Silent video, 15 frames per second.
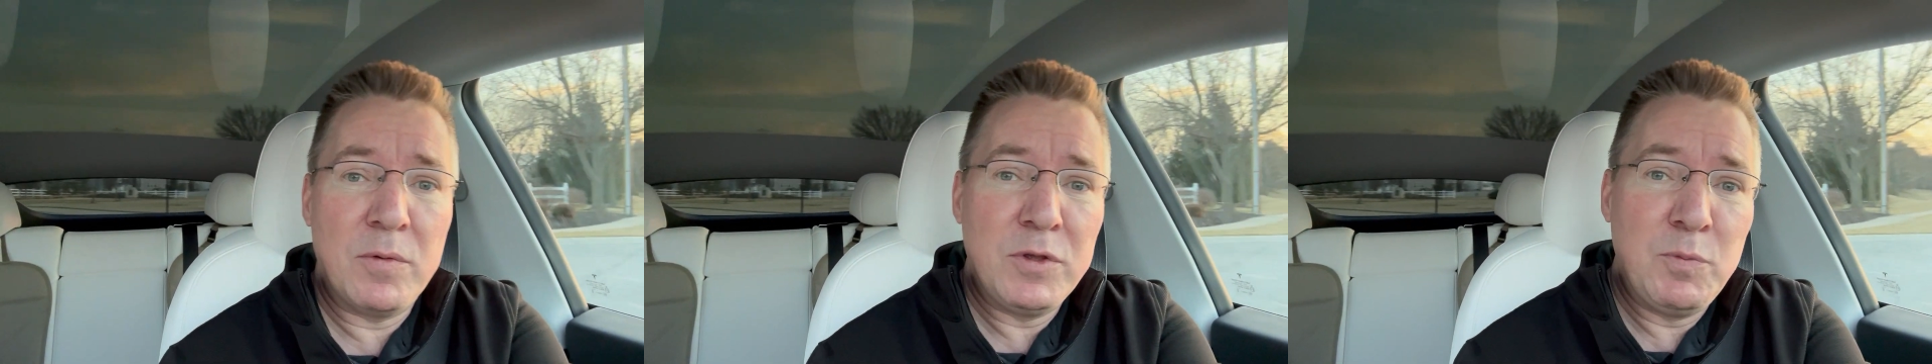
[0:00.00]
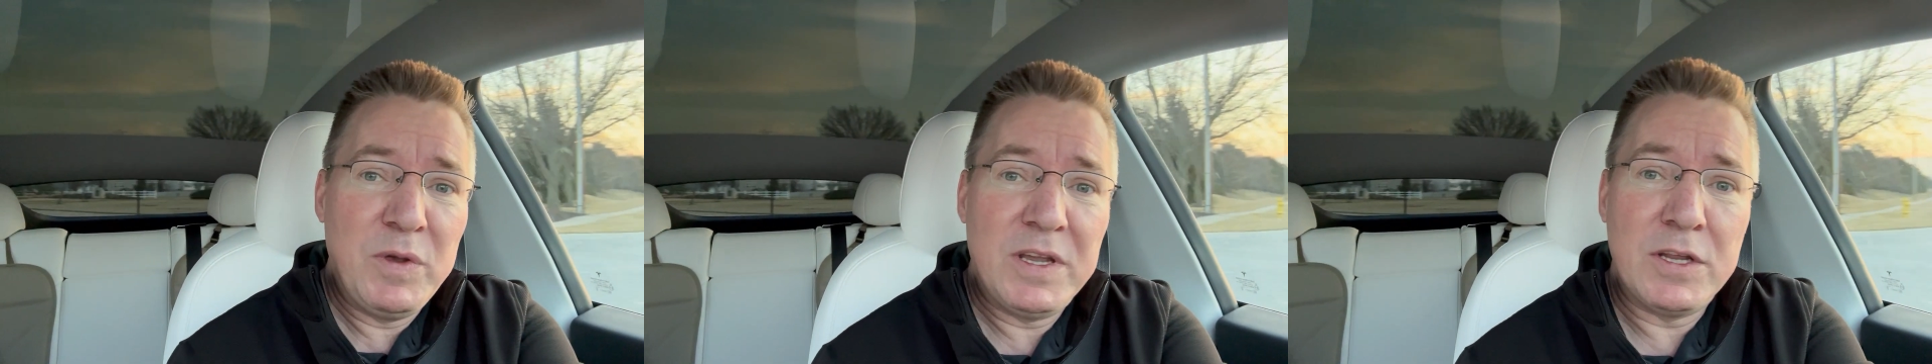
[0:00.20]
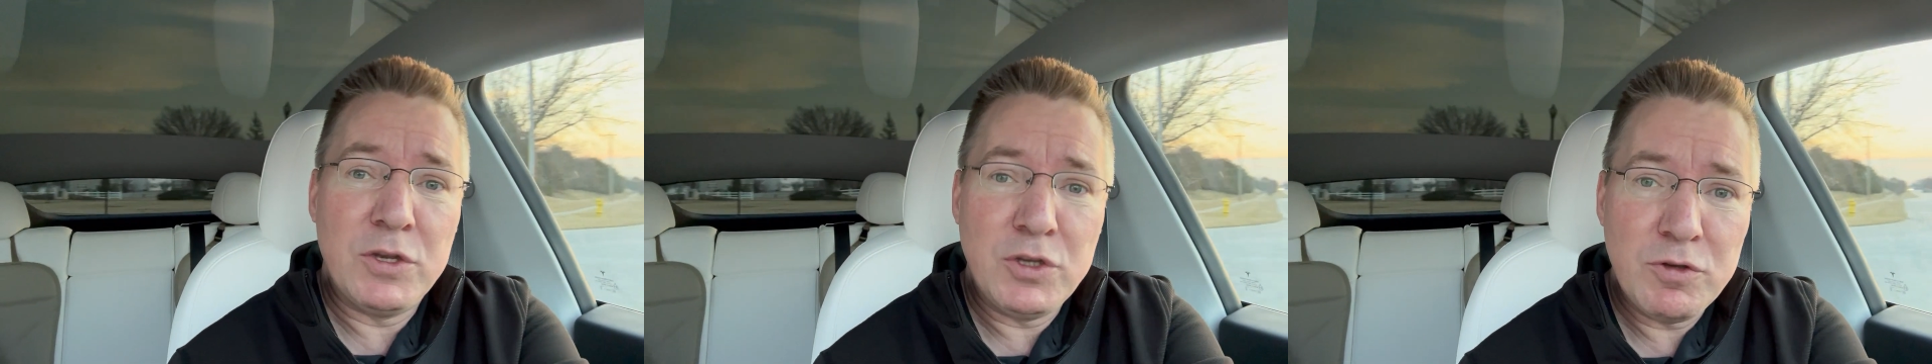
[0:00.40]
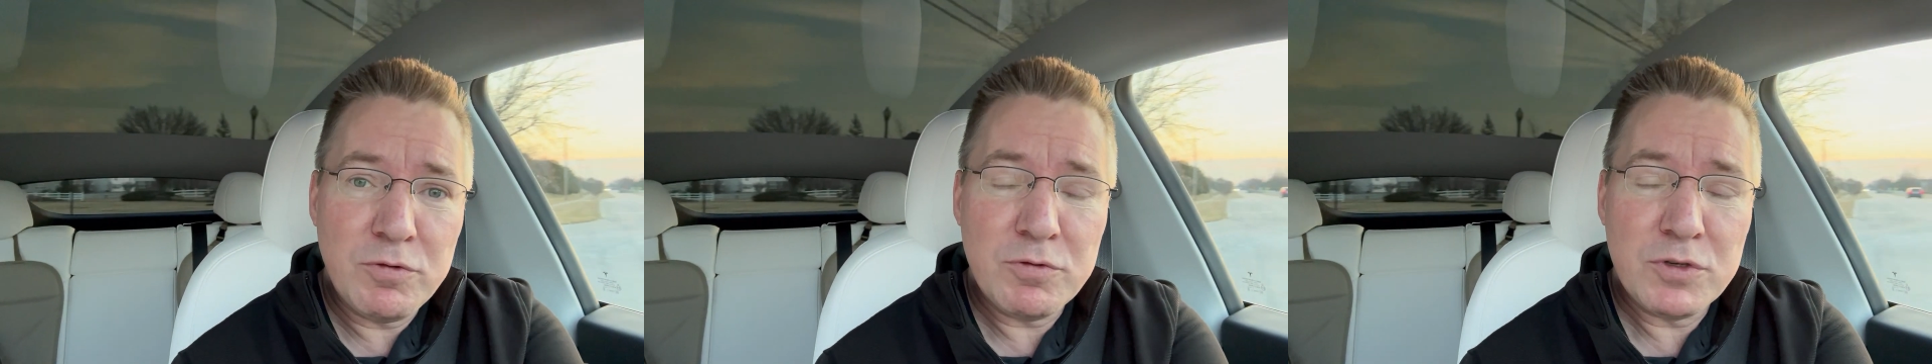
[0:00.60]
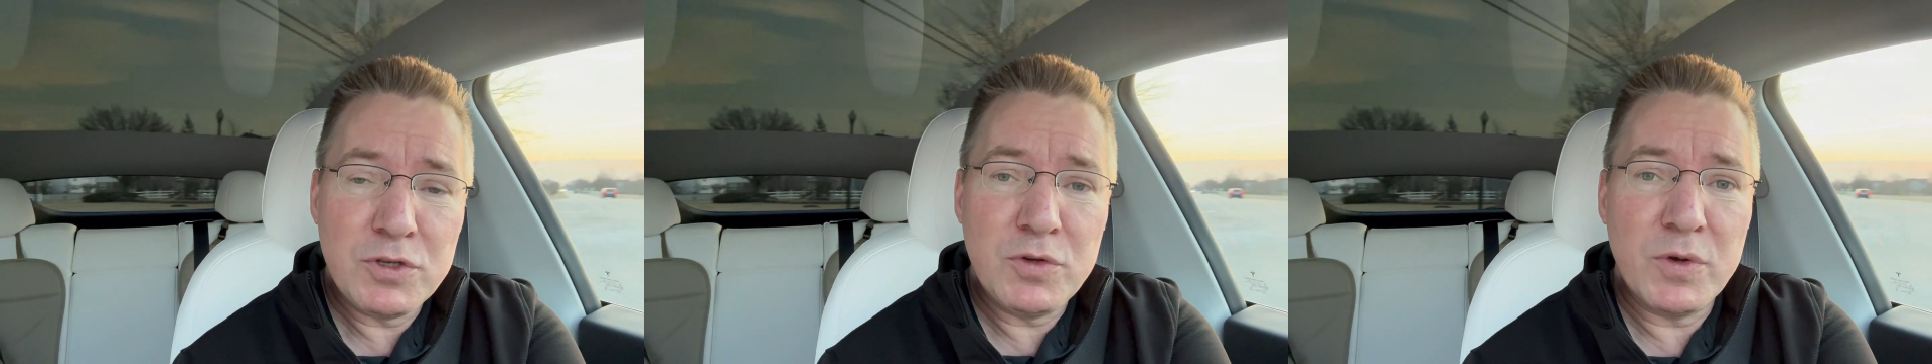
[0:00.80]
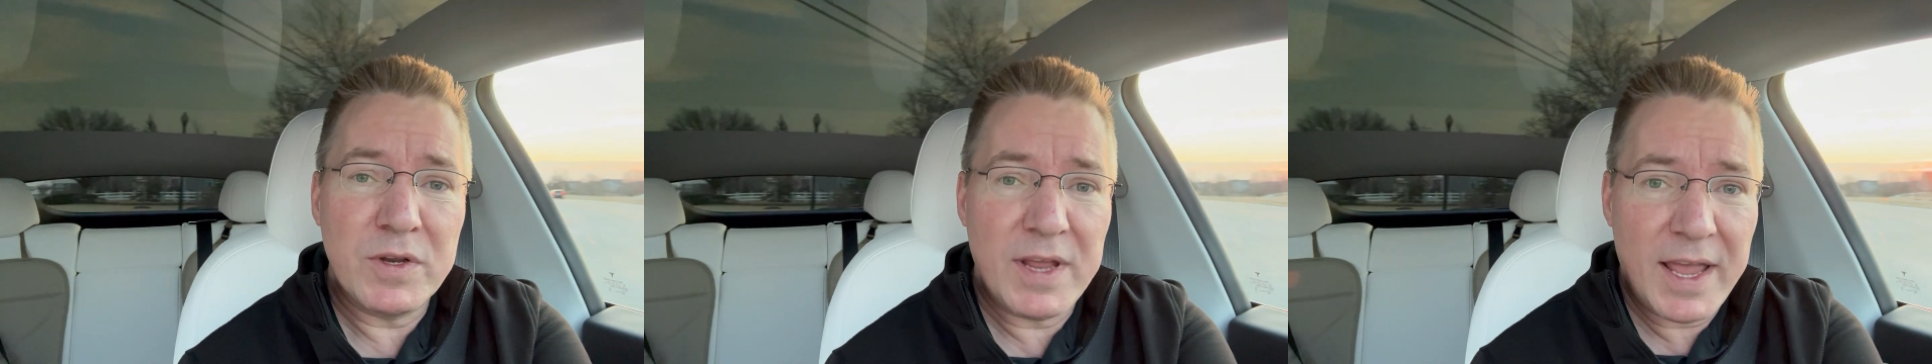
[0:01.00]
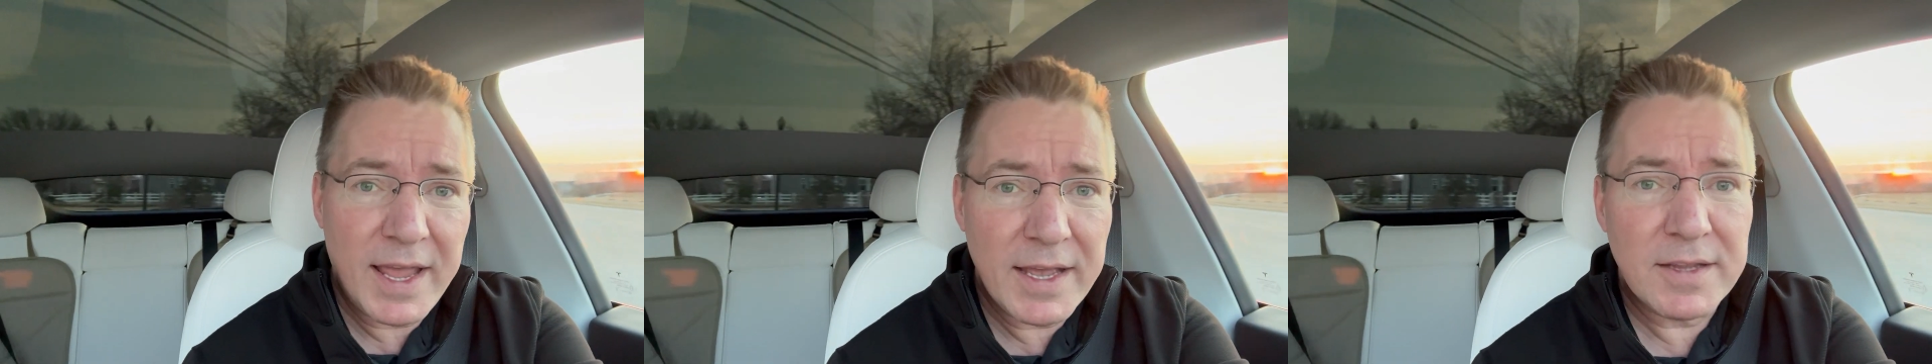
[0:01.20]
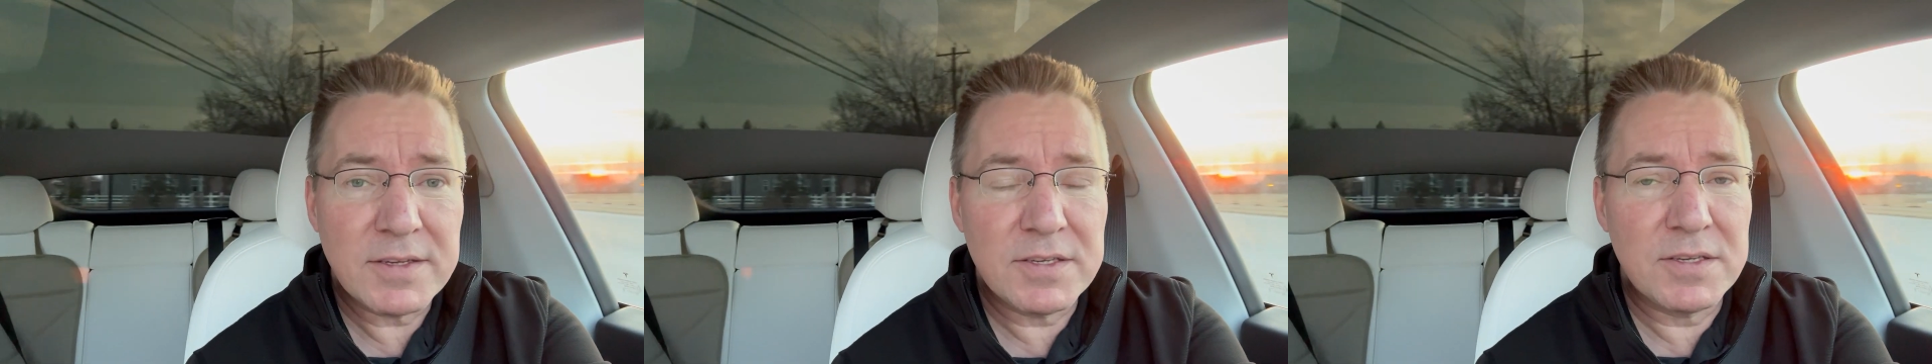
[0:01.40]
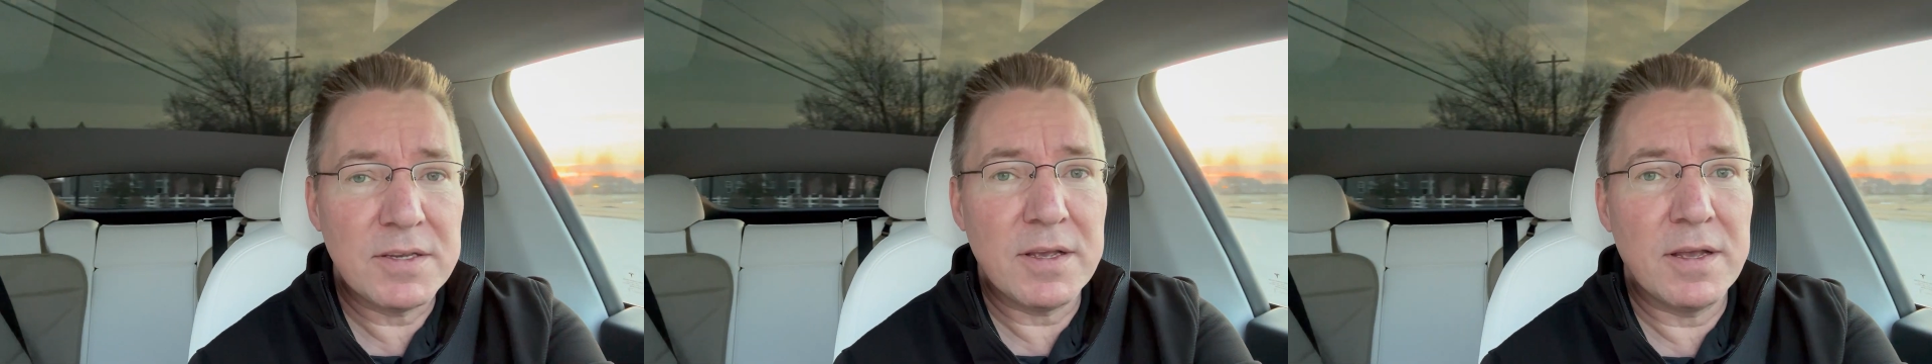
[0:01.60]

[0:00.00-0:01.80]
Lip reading: we can use to enhance